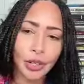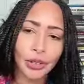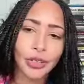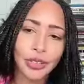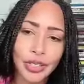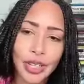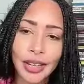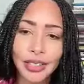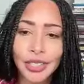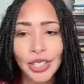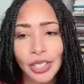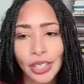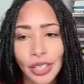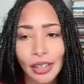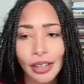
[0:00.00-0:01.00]
no, there's
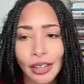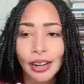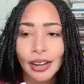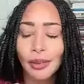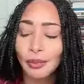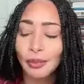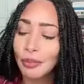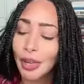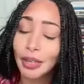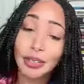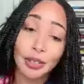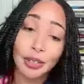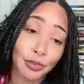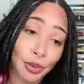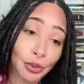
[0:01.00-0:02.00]
actually many
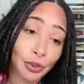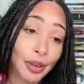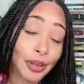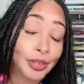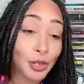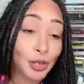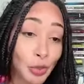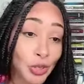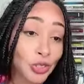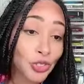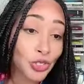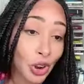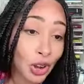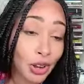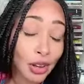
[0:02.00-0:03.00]
different ways to be
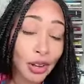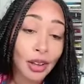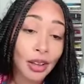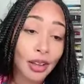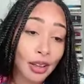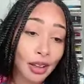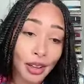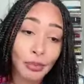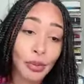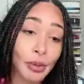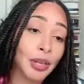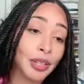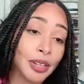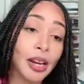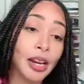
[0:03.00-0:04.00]
strong. And my
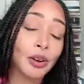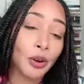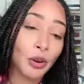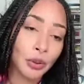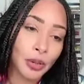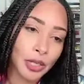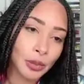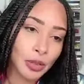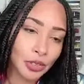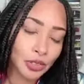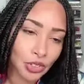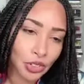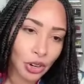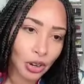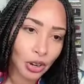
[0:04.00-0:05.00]
mother had always been
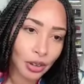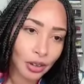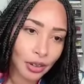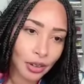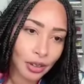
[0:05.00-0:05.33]
strong.